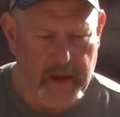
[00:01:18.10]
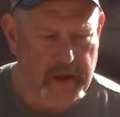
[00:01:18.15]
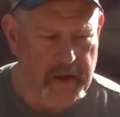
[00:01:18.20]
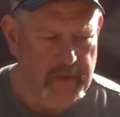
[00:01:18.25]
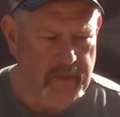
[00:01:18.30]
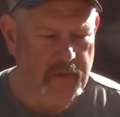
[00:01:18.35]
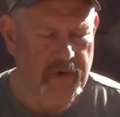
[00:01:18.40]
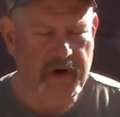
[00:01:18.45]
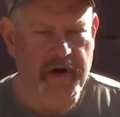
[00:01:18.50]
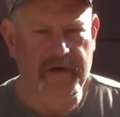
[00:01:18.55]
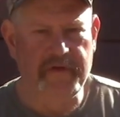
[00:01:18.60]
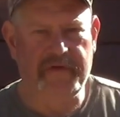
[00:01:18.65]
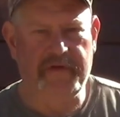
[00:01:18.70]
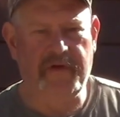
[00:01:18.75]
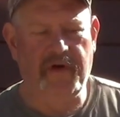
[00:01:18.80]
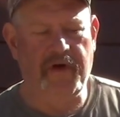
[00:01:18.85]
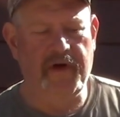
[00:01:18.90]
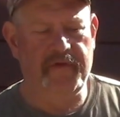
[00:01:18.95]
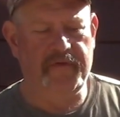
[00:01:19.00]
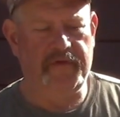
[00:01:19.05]
We're going to
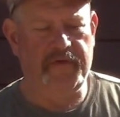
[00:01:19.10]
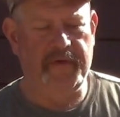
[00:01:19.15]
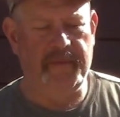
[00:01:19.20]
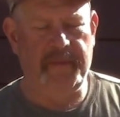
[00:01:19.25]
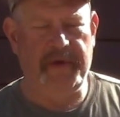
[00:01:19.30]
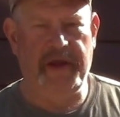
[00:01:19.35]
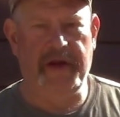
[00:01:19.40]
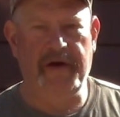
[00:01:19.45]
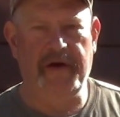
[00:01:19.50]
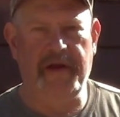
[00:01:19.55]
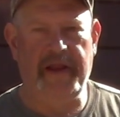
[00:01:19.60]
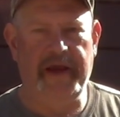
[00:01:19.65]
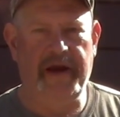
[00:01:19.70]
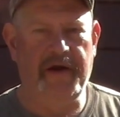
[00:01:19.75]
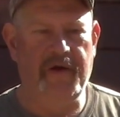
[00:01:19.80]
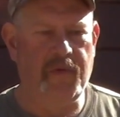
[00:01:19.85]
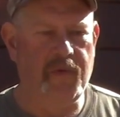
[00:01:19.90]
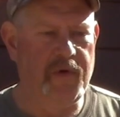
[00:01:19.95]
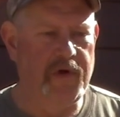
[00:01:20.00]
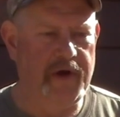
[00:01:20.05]
start from
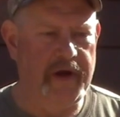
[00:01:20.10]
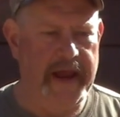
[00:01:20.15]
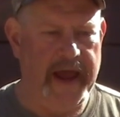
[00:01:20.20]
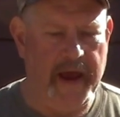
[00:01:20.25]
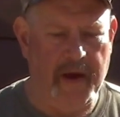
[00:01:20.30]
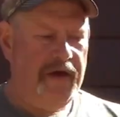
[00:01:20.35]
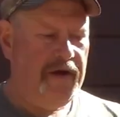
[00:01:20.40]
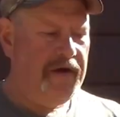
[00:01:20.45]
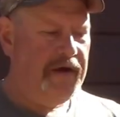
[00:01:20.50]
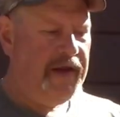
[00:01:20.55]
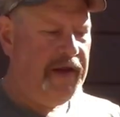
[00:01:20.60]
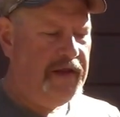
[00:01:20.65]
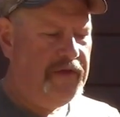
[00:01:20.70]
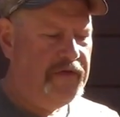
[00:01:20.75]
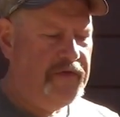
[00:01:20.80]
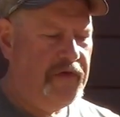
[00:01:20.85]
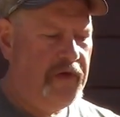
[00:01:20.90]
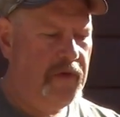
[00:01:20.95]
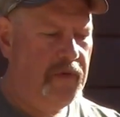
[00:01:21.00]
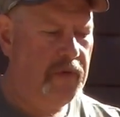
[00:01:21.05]
interlayer workout. Alright,
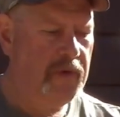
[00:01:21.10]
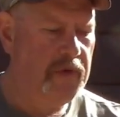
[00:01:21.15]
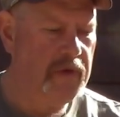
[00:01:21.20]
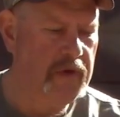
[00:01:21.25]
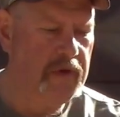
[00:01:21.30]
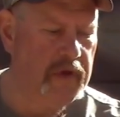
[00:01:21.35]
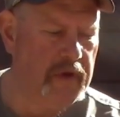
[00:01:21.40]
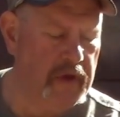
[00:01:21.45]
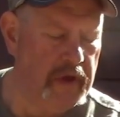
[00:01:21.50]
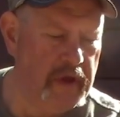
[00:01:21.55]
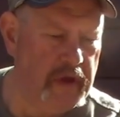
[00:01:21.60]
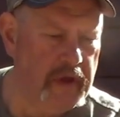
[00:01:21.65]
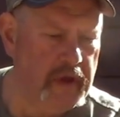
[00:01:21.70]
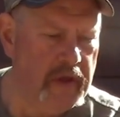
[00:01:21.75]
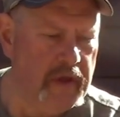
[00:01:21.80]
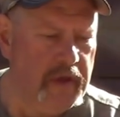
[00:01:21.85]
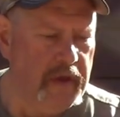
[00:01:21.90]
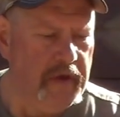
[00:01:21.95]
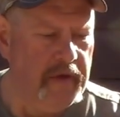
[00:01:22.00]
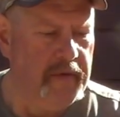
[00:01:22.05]
so
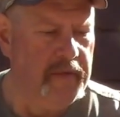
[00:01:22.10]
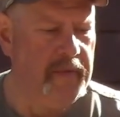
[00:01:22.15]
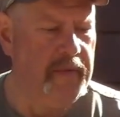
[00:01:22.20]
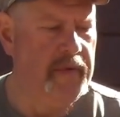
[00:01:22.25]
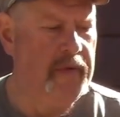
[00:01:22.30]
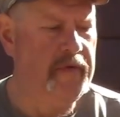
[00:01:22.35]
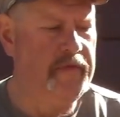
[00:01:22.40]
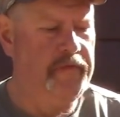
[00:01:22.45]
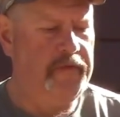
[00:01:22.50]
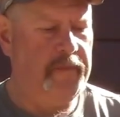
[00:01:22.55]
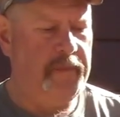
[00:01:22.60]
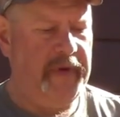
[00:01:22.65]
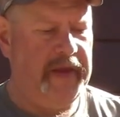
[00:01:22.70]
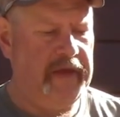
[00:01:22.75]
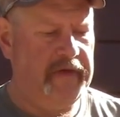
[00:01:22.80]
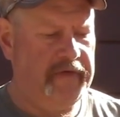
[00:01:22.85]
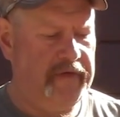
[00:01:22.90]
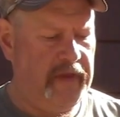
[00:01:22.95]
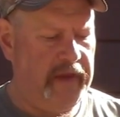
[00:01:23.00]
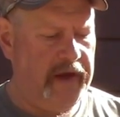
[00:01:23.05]
for
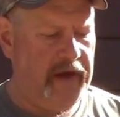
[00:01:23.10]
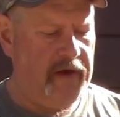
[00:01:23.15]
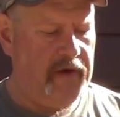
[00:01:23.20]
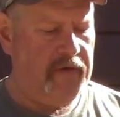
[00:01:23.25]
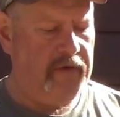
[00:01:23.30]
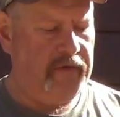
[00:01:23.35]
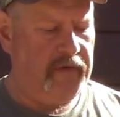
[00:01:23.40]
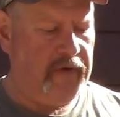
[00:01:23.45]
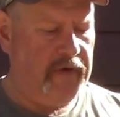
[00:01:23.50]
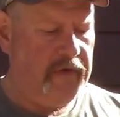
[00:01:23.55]
base layers,